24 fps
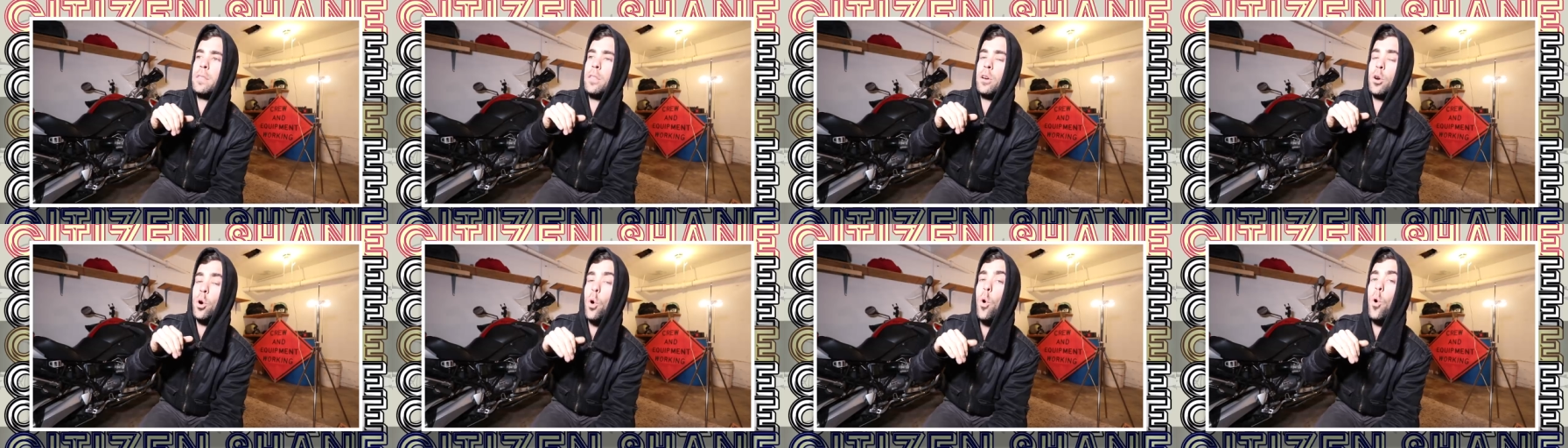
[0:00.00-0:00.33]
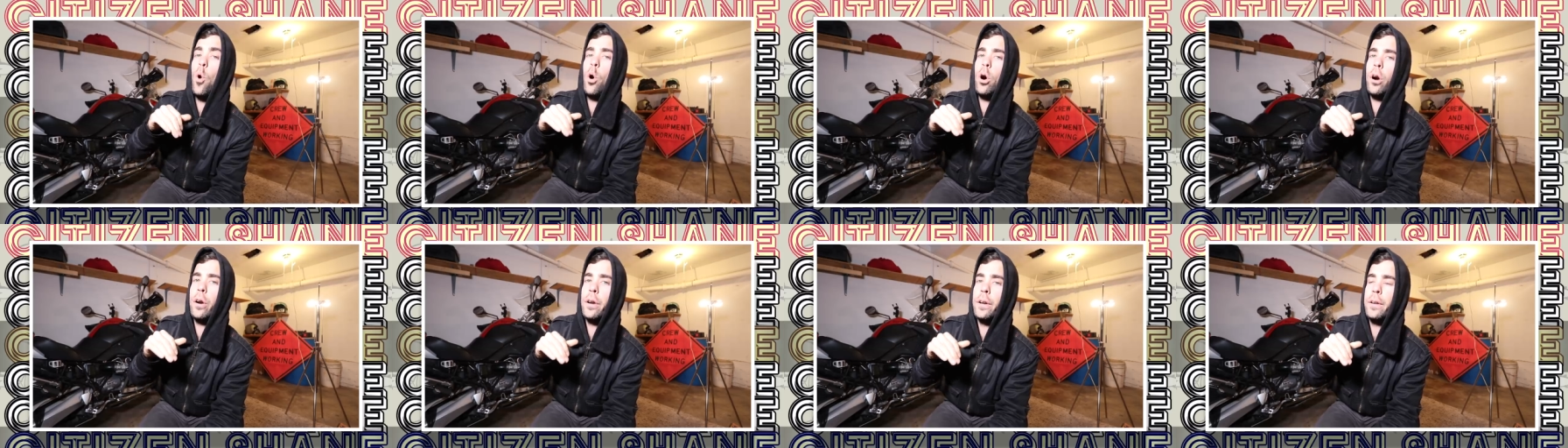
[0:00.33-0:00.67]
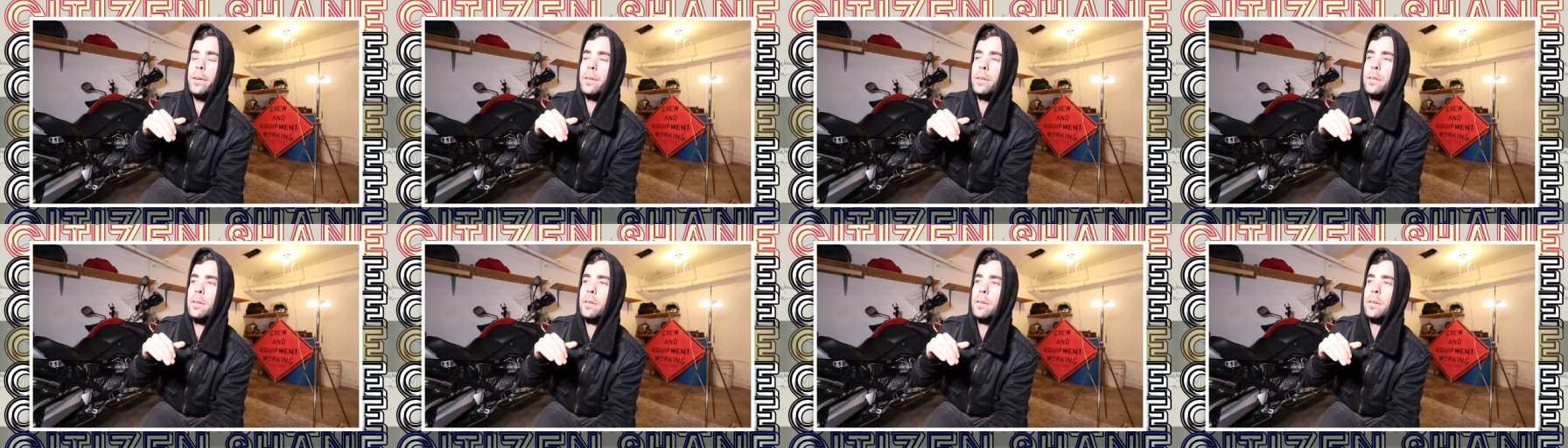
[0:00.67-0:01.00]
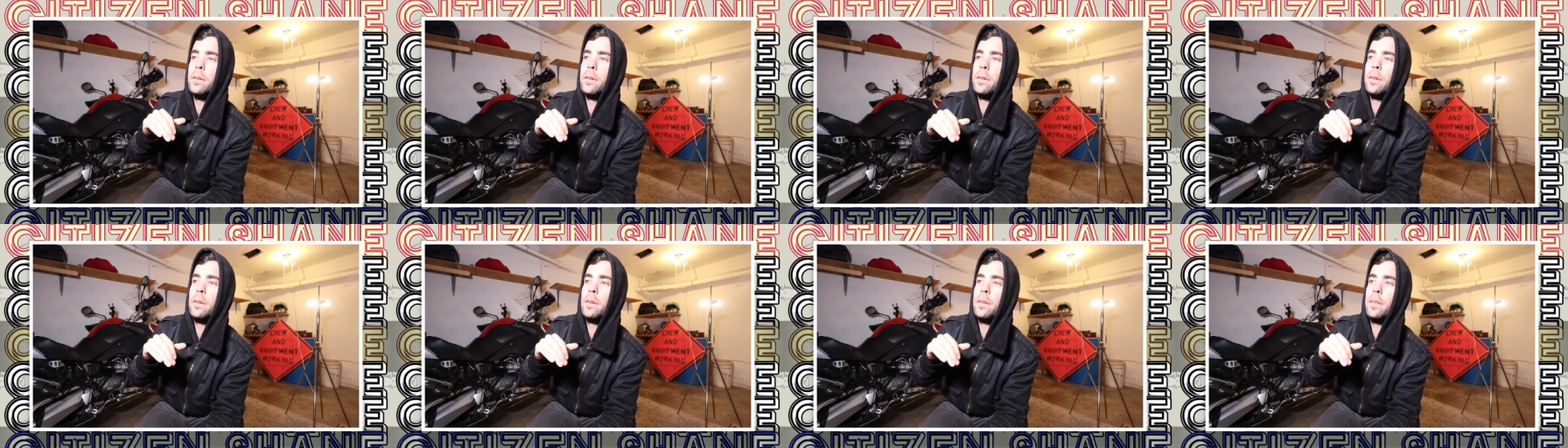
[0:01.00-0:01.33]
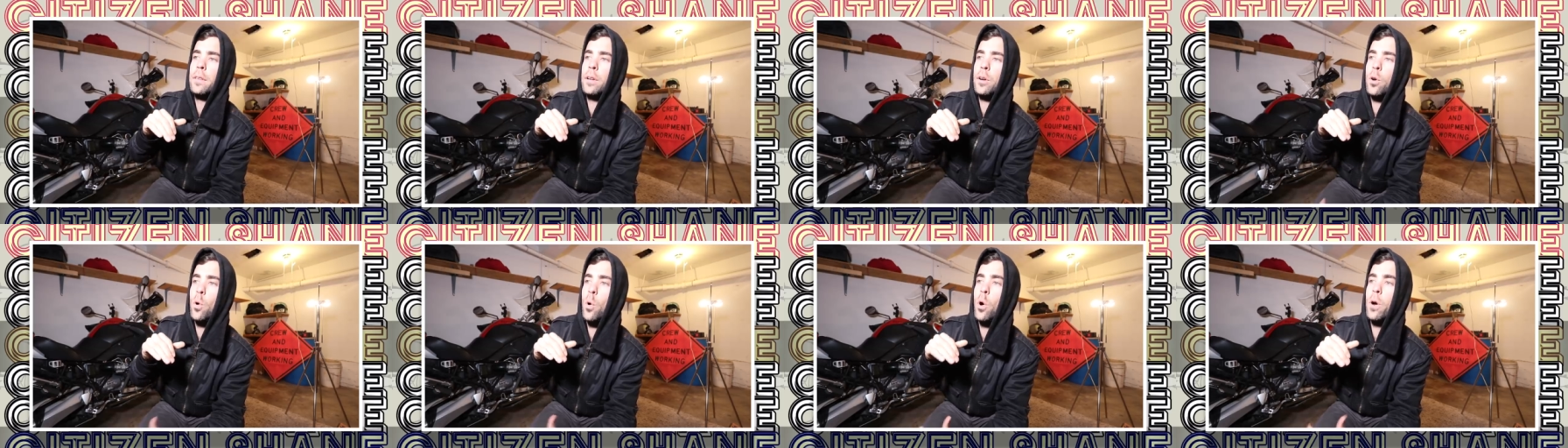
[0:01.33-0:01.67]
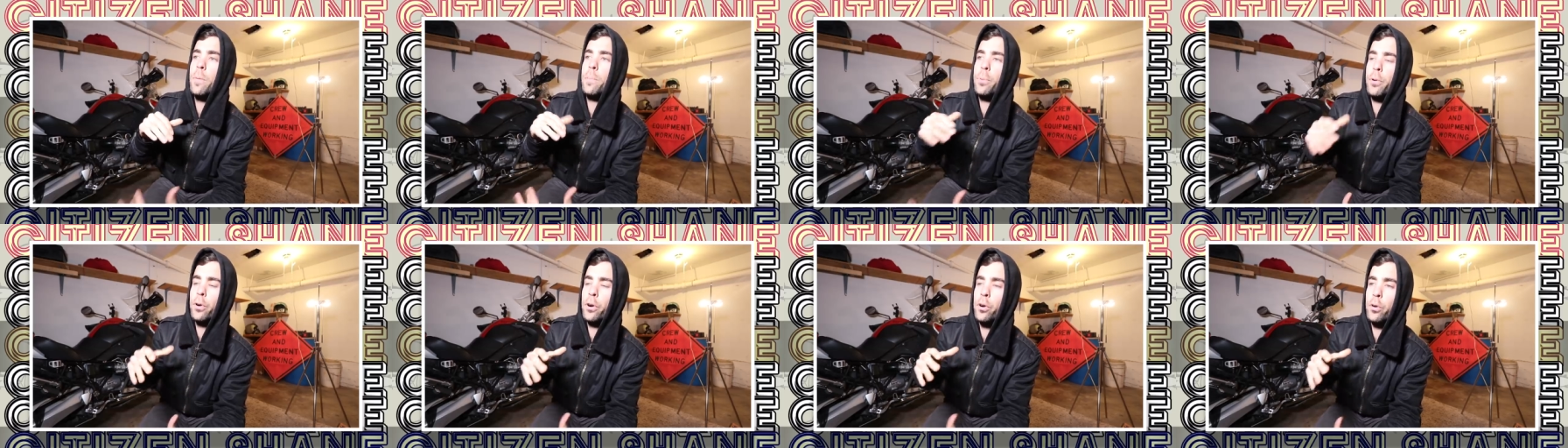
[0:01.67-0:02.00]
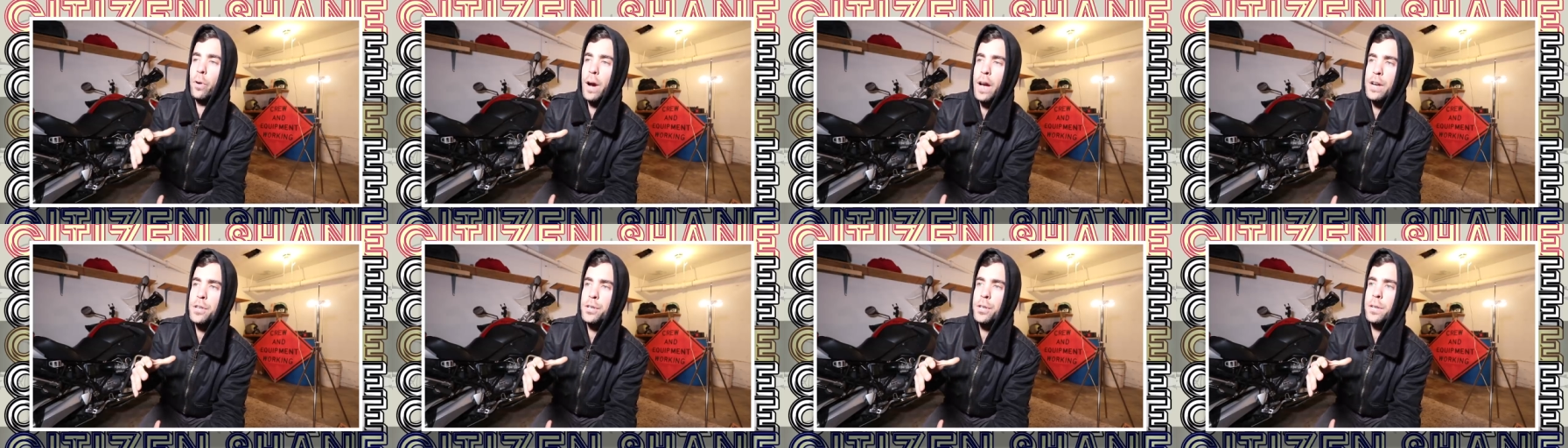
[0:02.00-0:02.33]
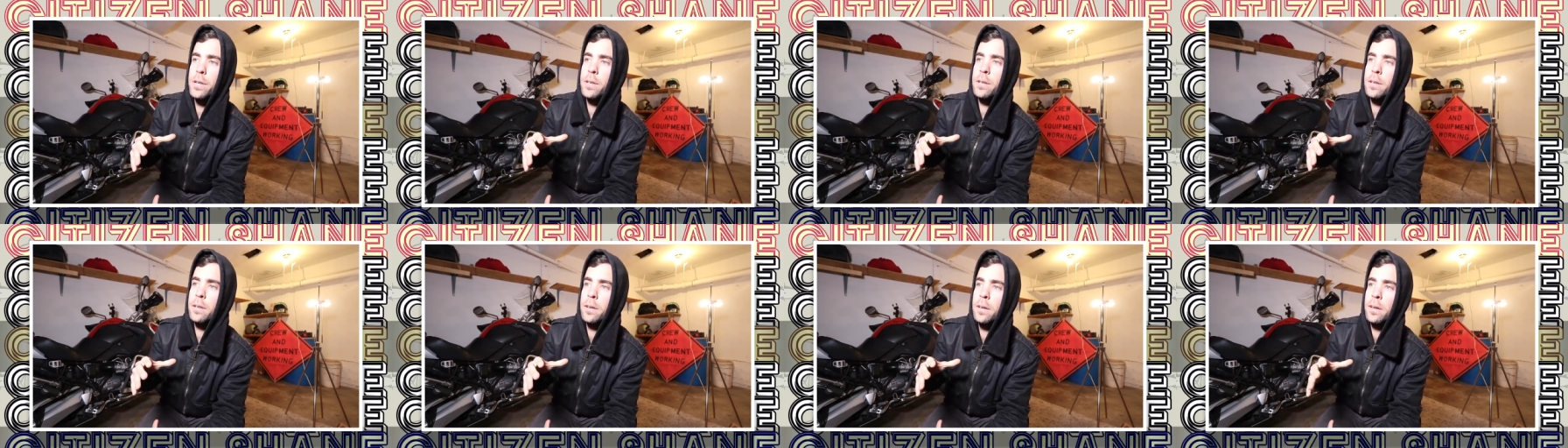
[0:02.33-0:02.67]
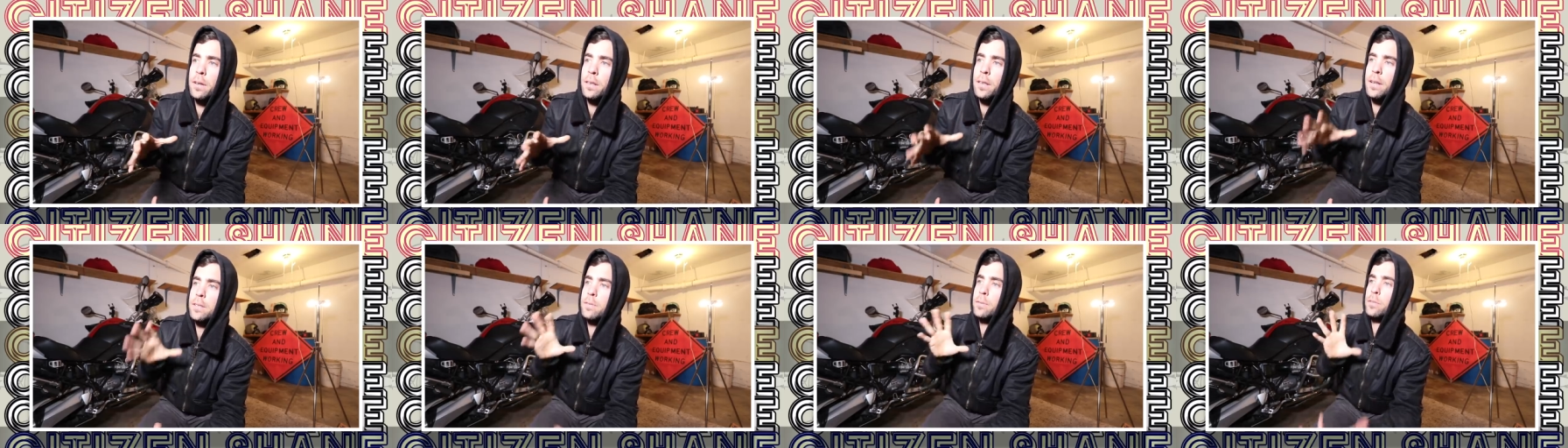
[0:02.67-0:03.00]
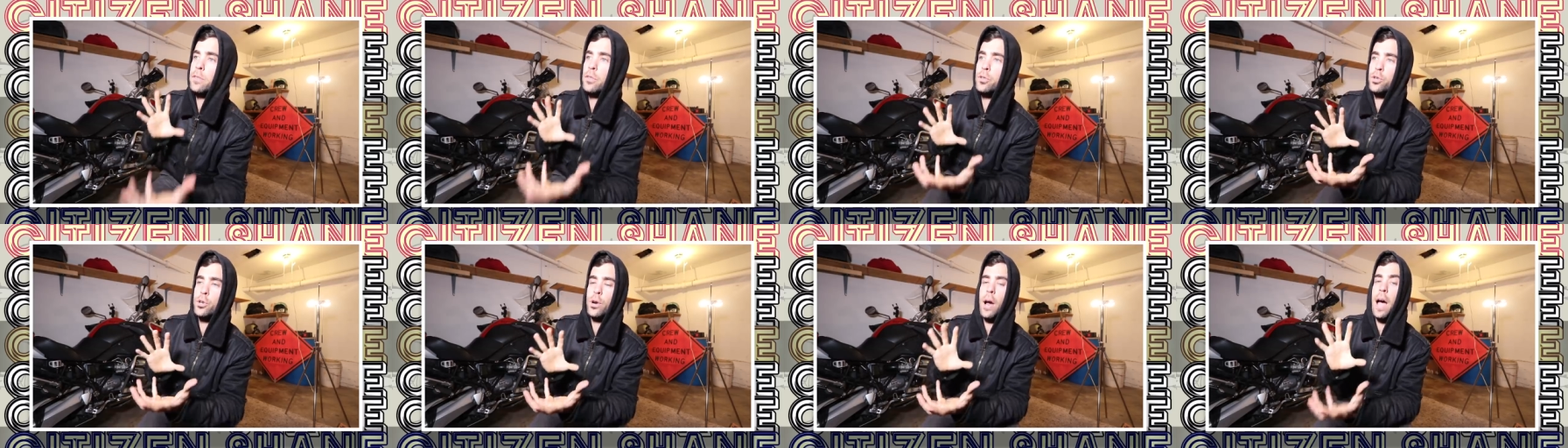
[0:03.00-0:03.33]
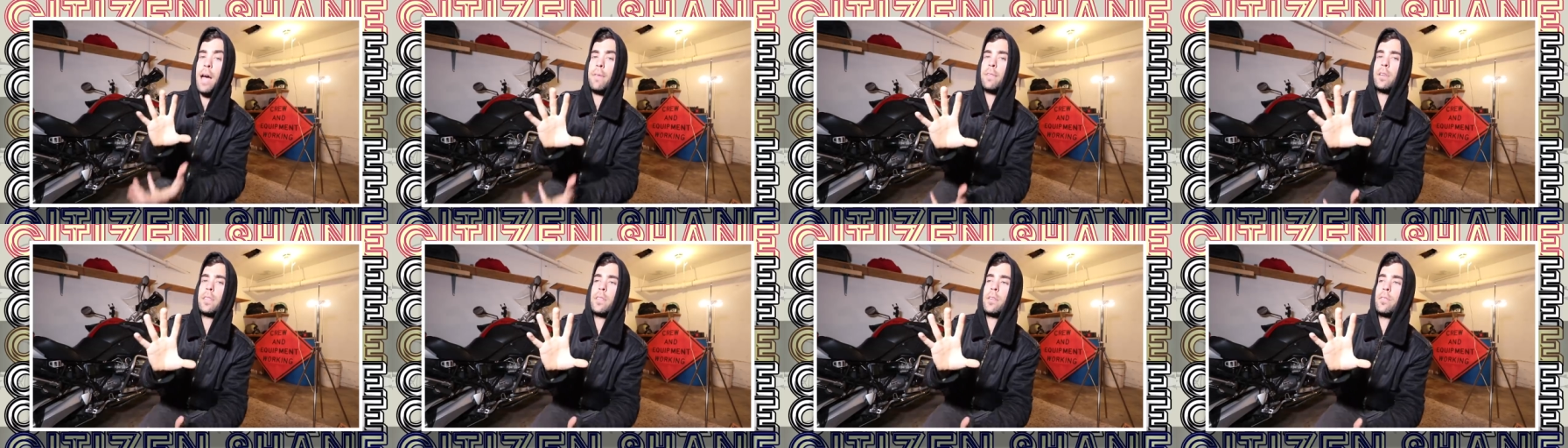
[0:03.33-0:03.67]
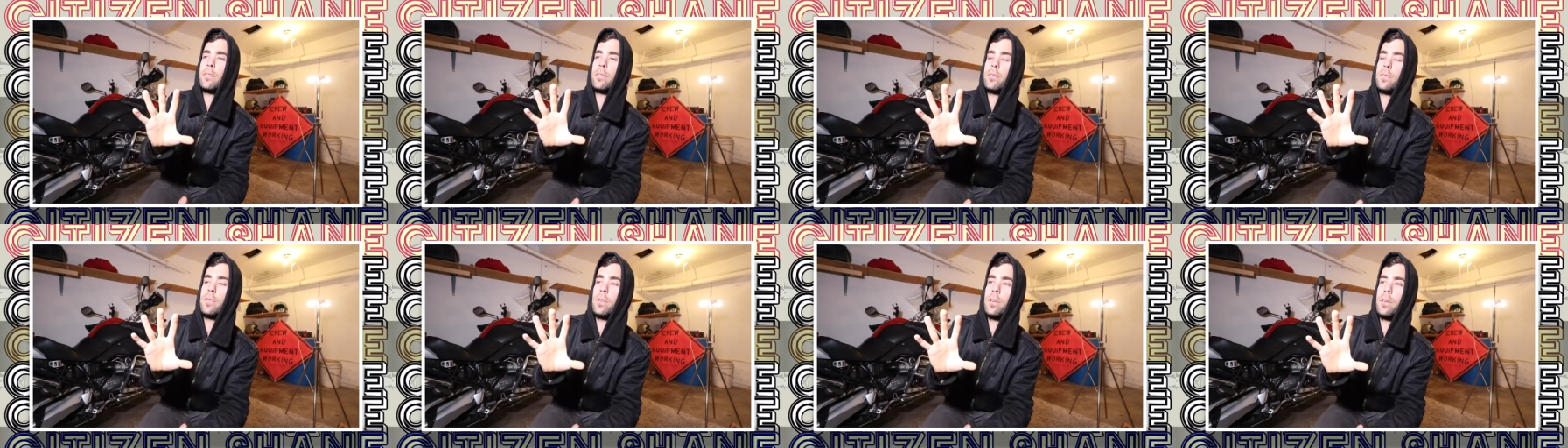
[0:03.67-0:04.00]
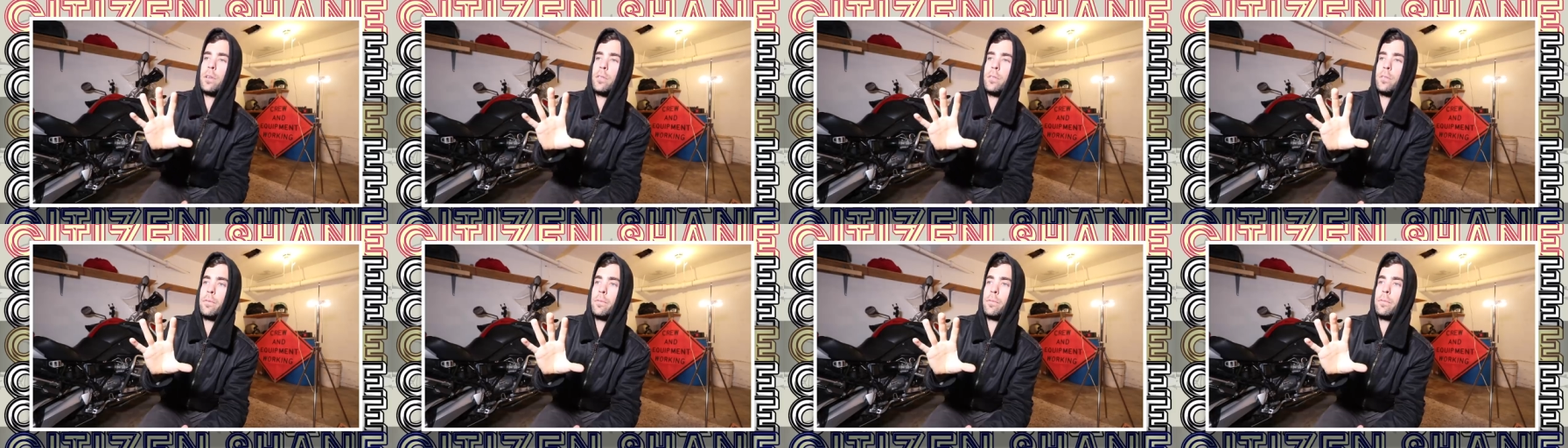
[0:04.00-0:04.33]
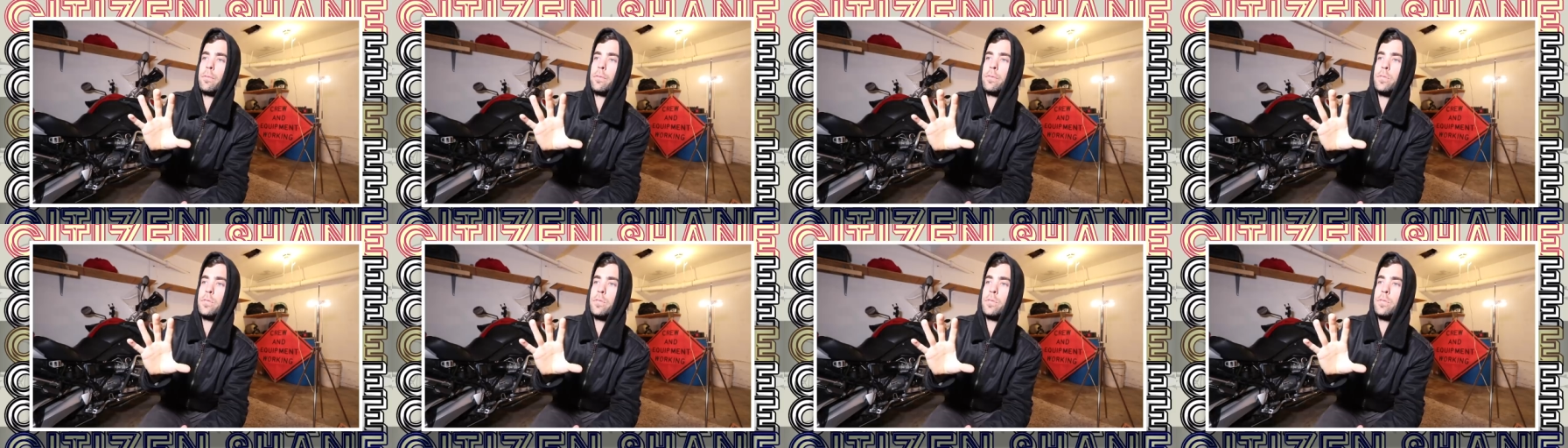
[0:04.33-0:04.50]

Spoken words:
chord progression that's driving the